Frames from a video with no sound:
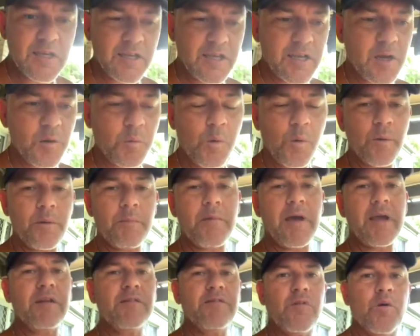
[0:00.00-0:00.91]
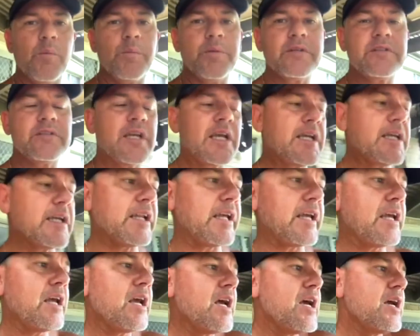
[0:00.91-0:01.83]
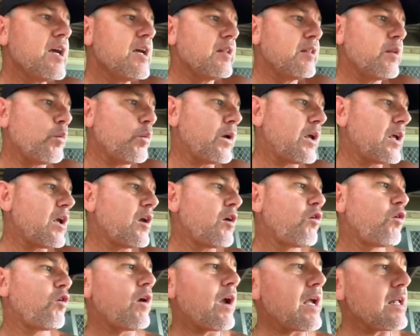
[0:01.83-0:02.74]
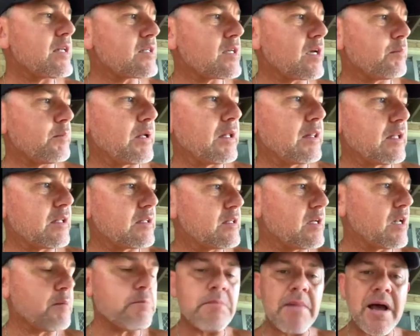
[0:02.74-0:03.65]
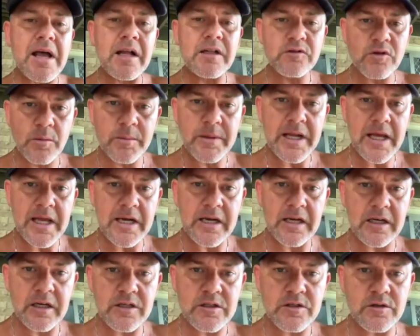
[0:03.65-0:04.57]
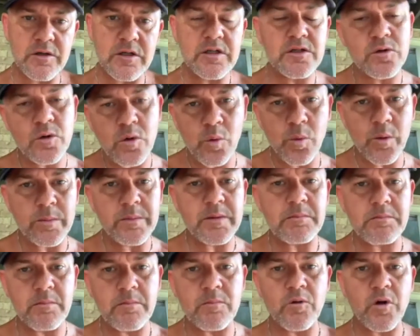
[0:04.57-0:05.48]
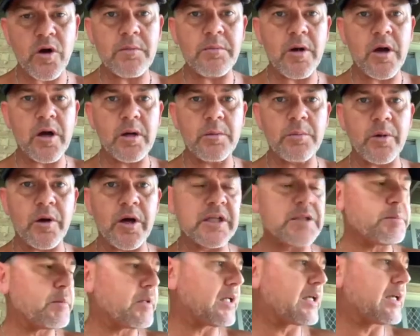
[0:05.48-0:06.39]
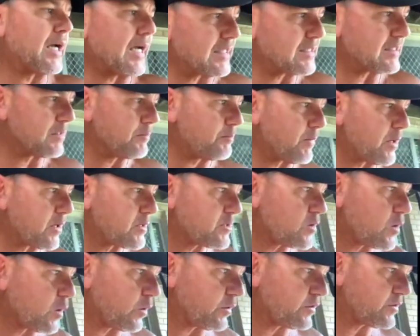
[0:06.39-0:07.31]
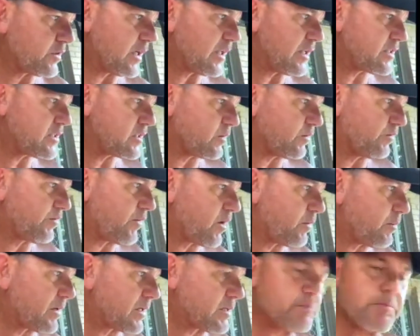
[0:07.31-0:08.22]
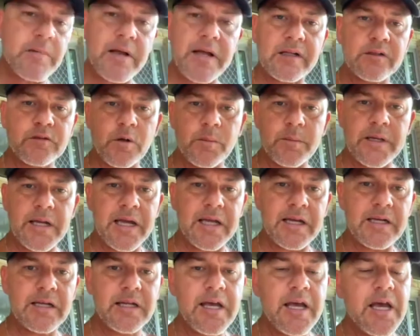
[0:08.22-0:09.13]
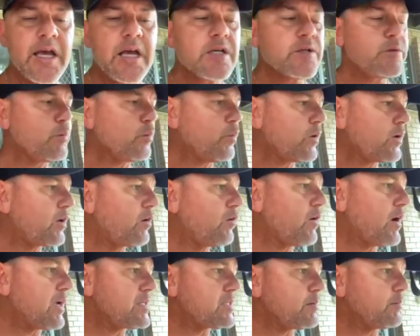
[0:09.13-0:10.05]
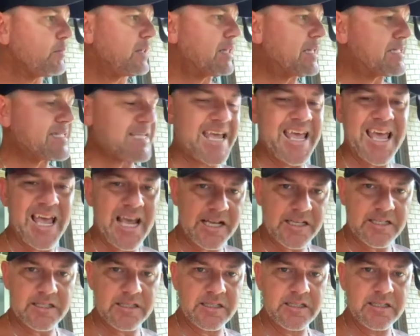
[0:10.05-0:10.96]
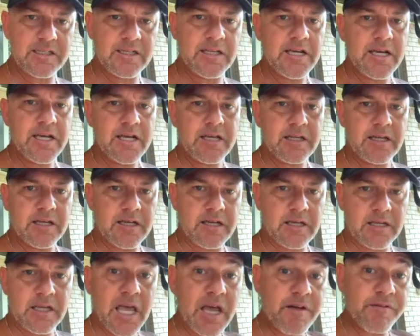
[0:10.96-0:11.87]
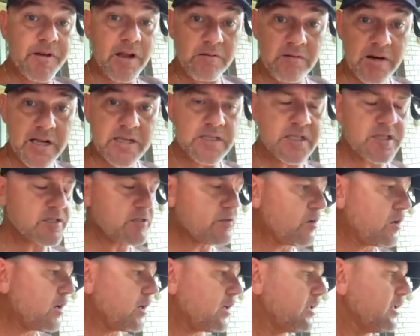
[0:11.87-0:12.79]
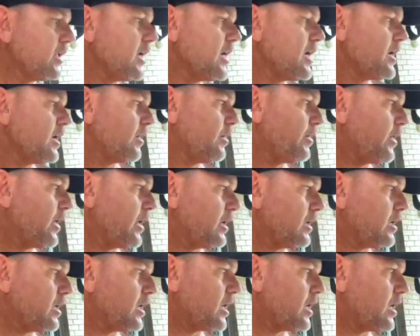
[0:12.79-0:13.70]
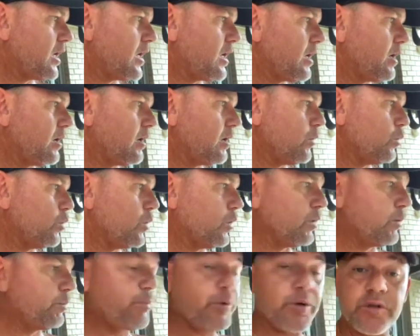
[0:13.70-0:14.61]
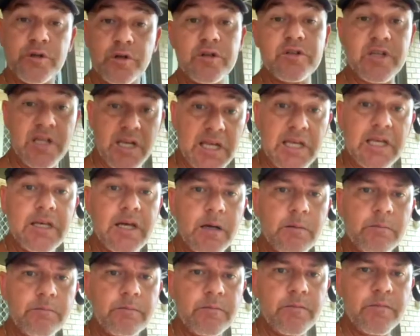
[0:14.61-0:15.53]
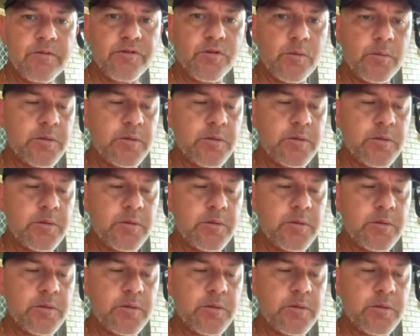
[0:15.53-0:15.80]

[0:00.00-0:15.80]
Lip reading: you know, what we're made for. But secondly, that we can create something that's in a male-dominated industry. Sure, women ride motorbikes, but the custom motorcycle scene is still very much male-dominated. So we want to create something that's excellent, cafe racer style, that will produce an income for